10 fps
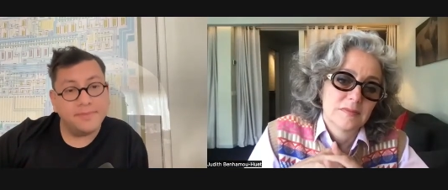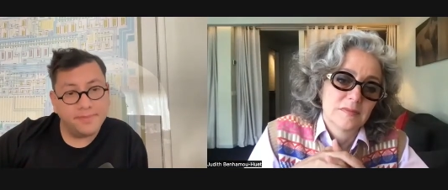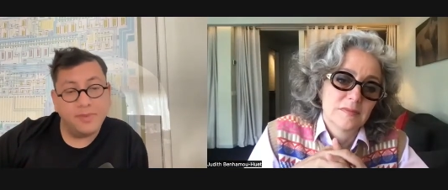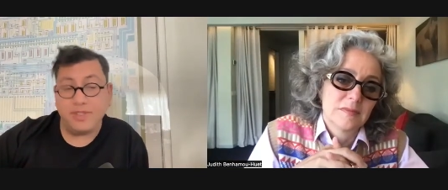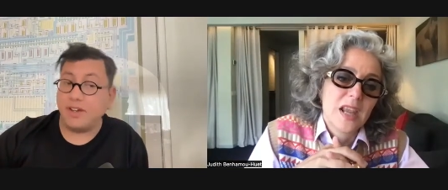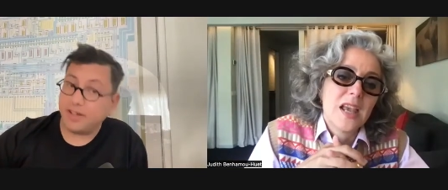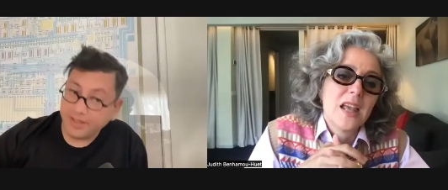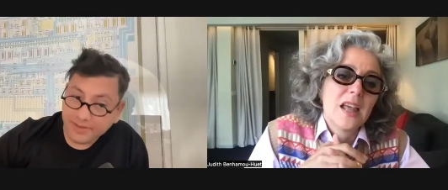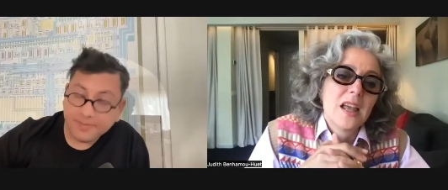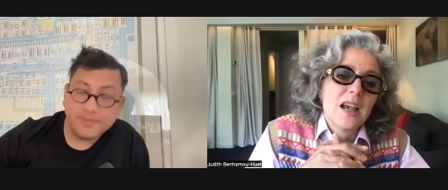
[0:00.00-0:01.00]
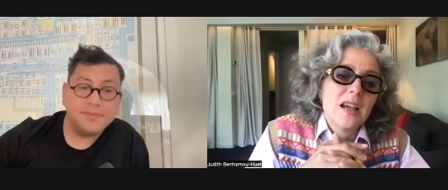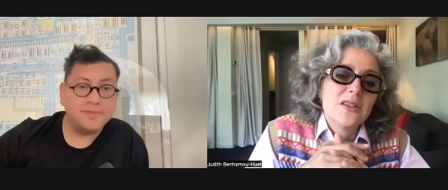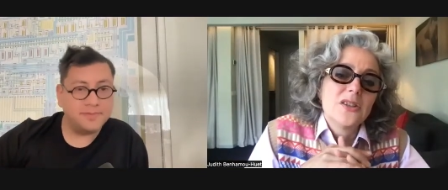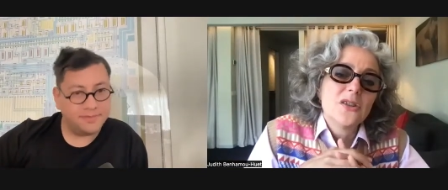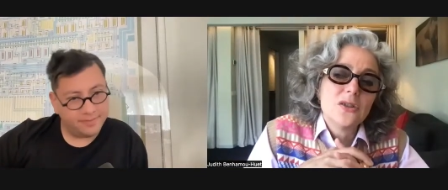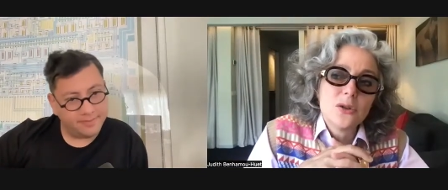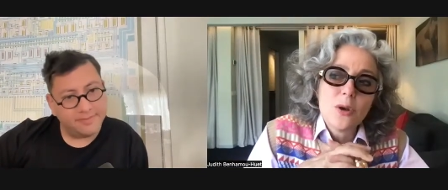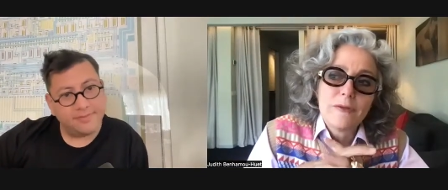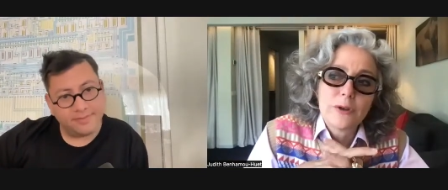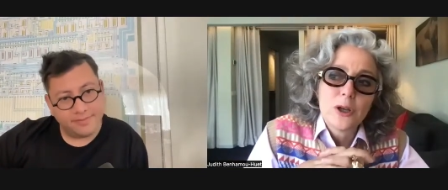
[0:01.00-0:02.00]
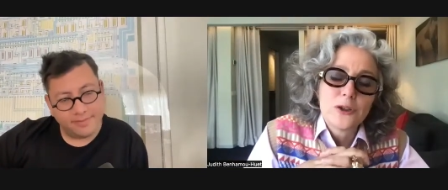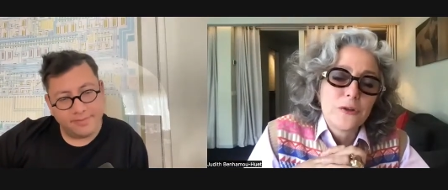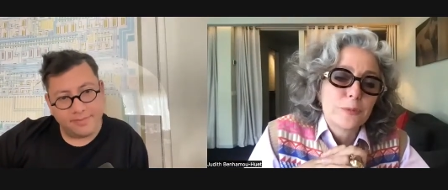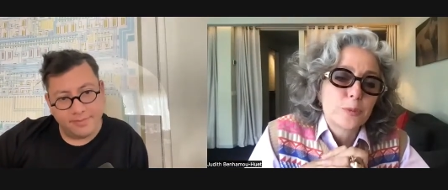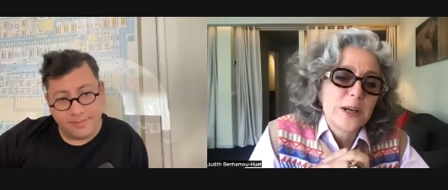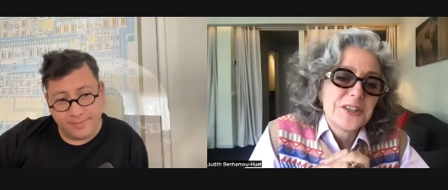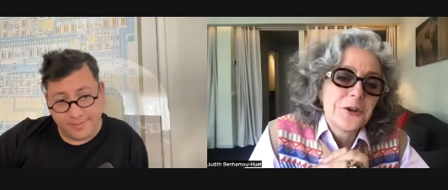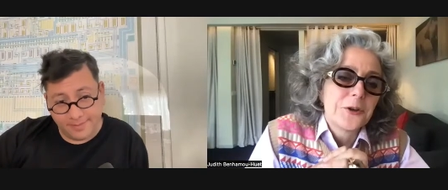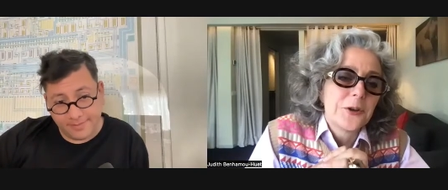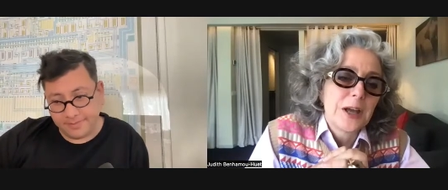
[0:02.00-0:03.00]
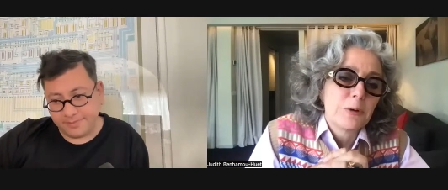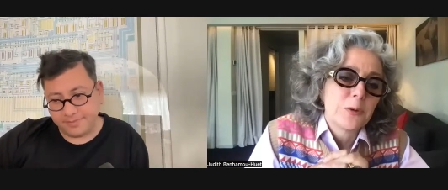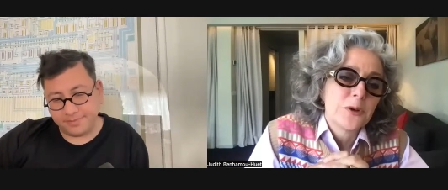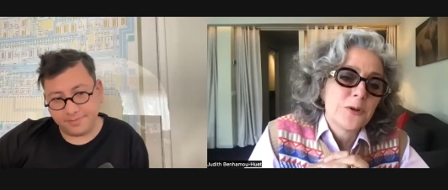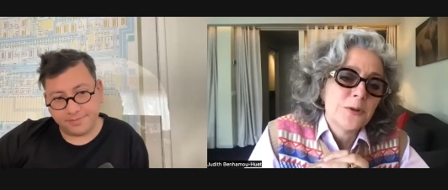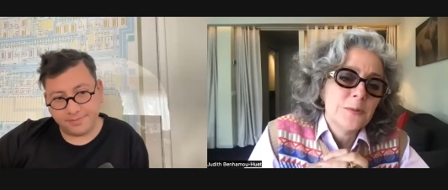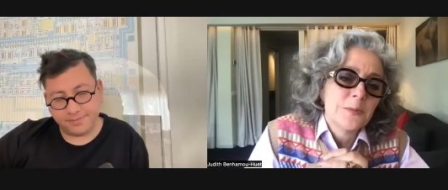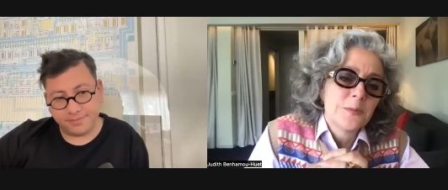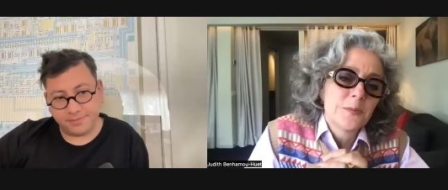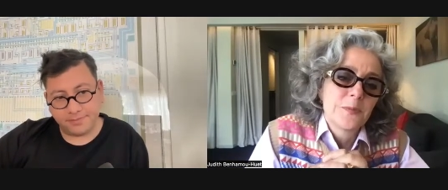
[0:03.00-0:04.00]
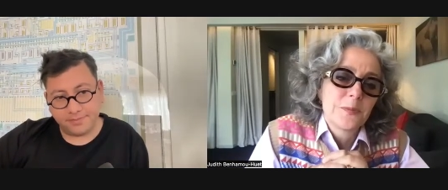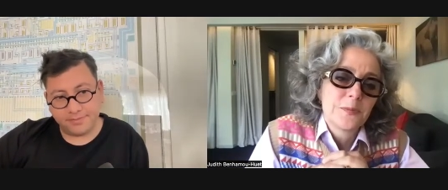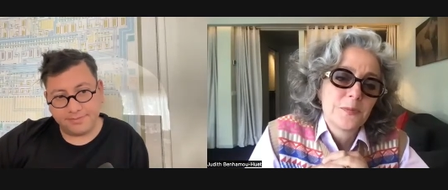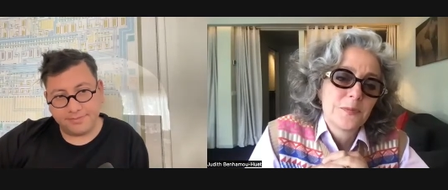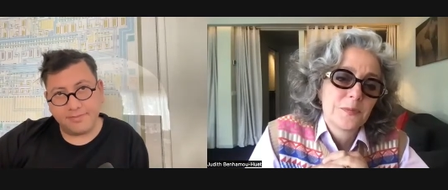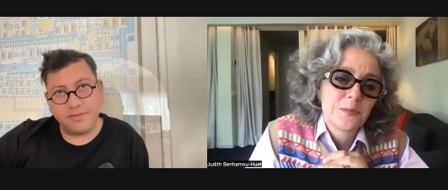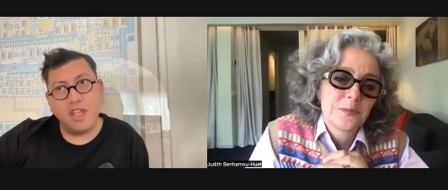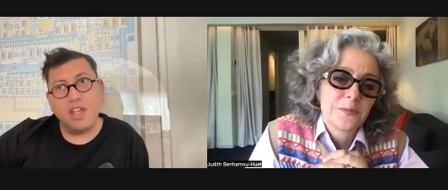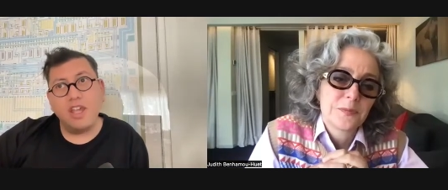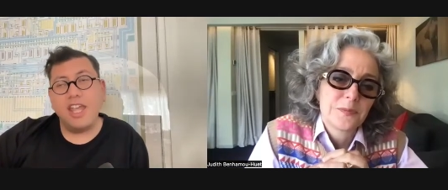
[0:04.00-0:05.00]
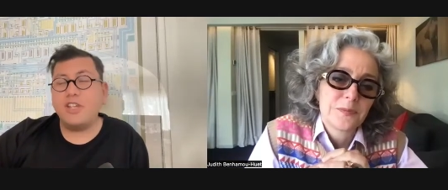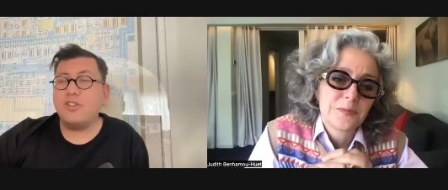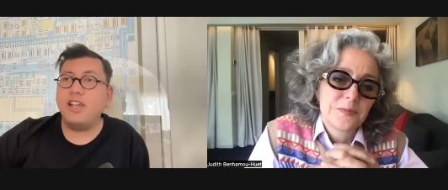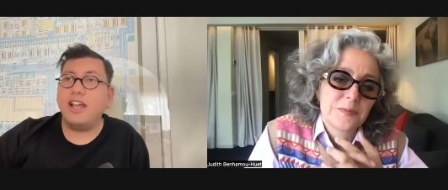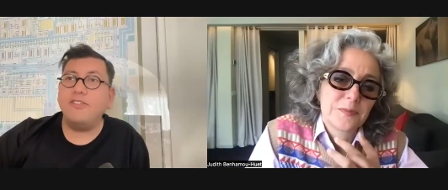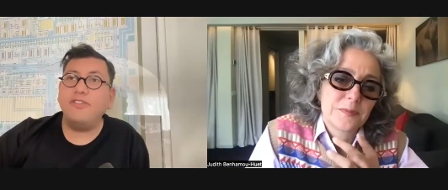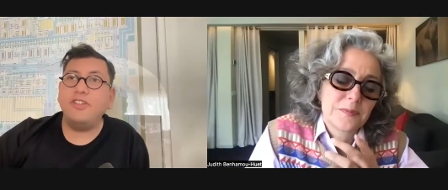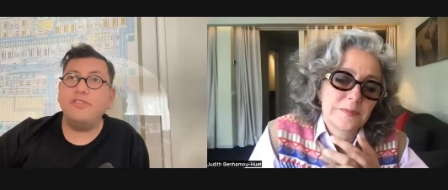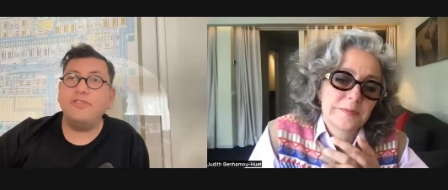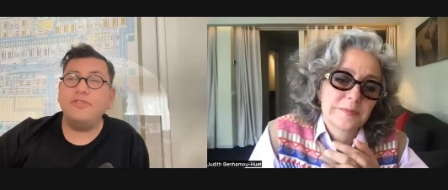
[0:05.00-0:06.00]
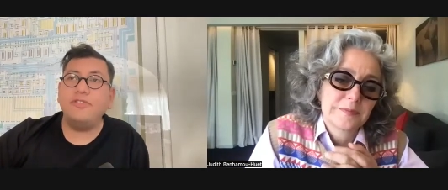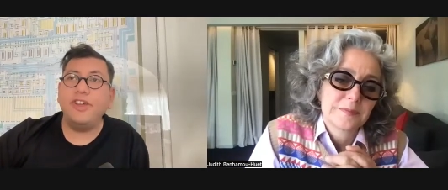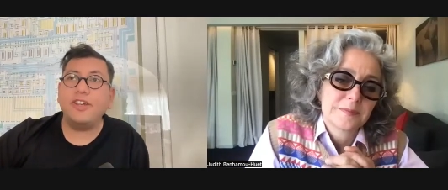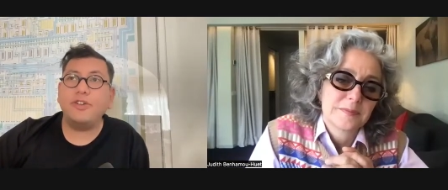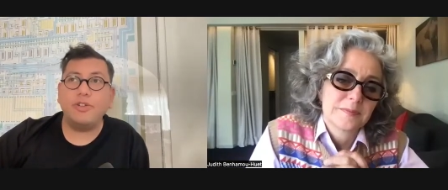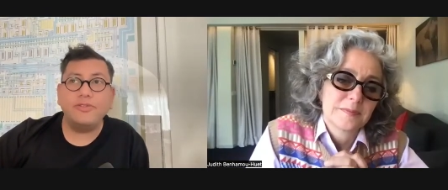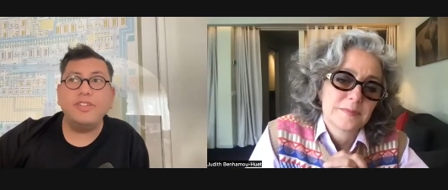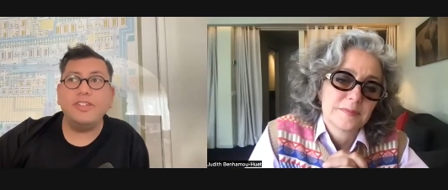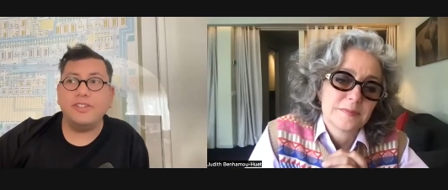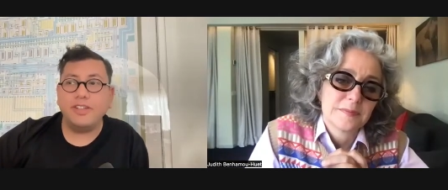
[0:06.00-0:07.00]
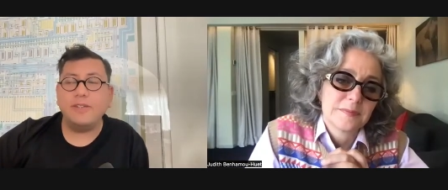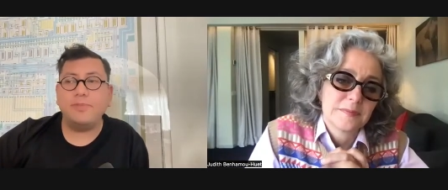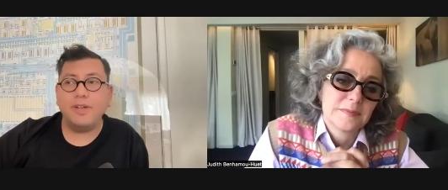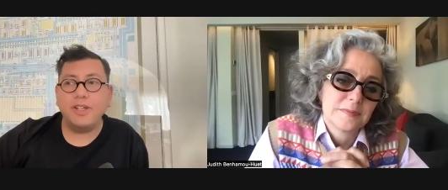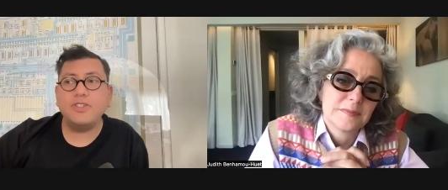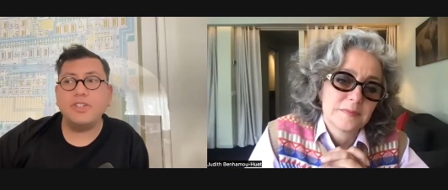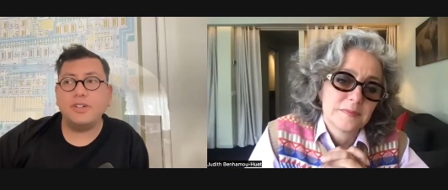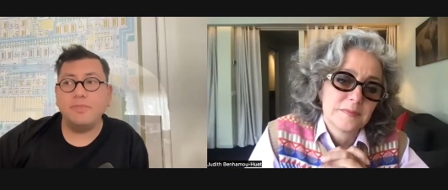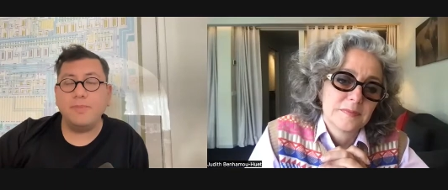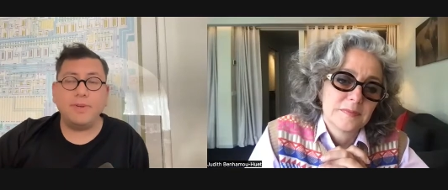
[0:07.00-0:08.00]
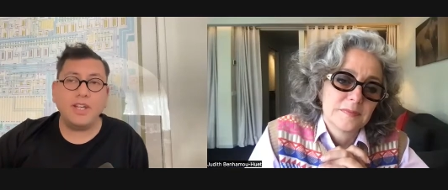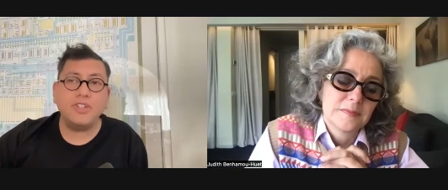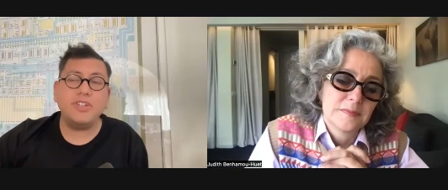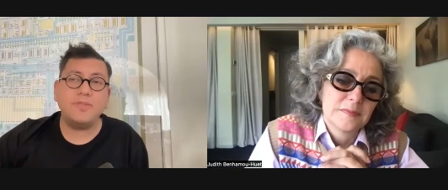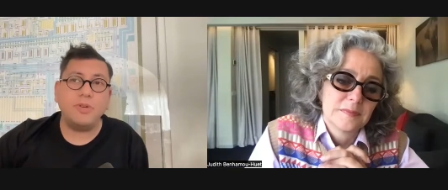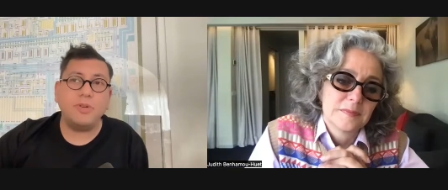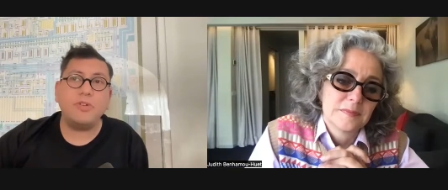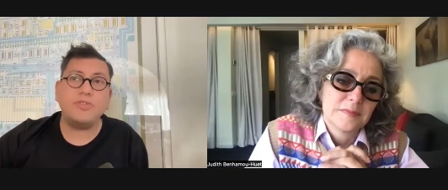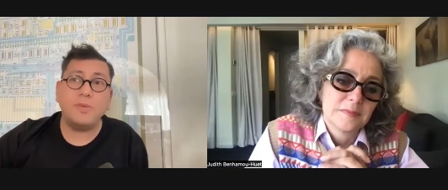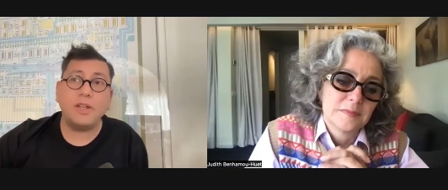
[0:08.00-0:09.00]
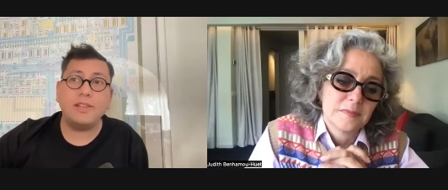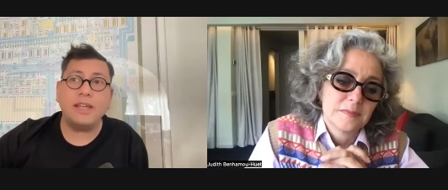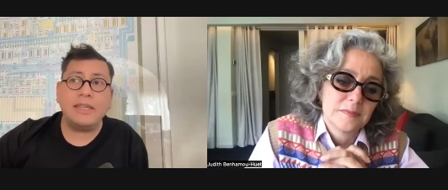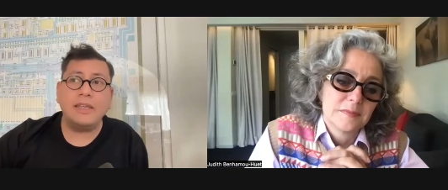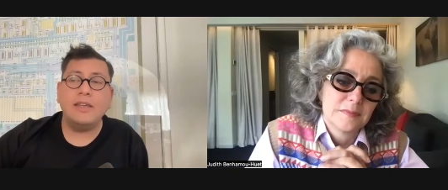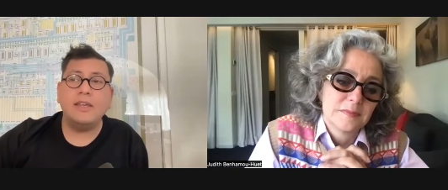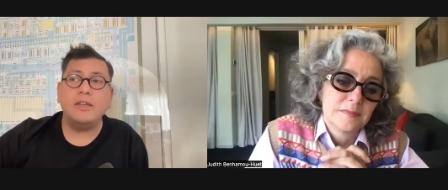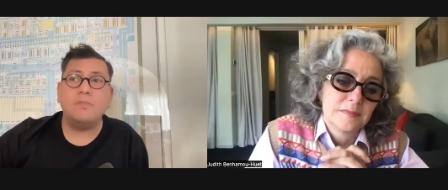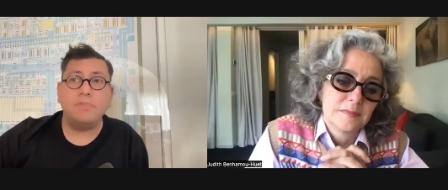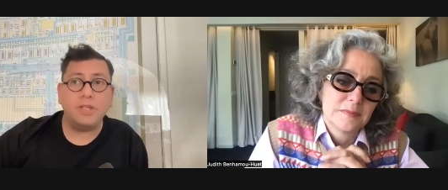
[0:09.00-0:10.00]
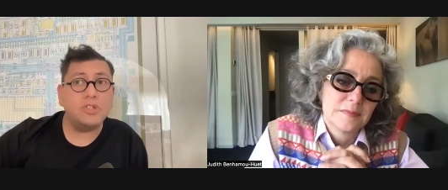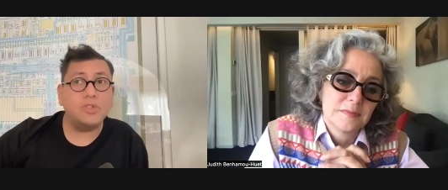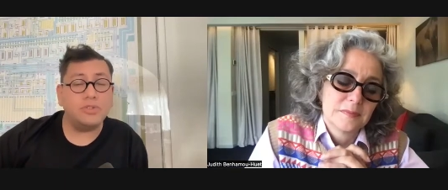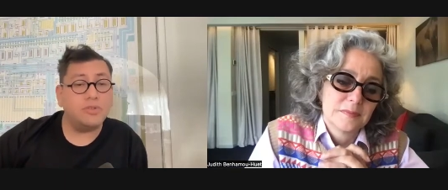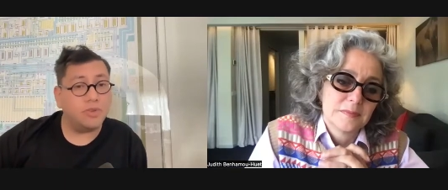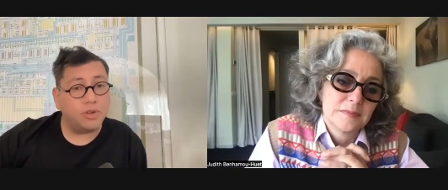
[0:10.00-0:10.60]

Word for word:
Speaker 1: with art
Speaker 2: so you have a lot of pressure mm. now no
Speaker 1: actually i feel very confident not a pressure the pressure is almost about like being sure the world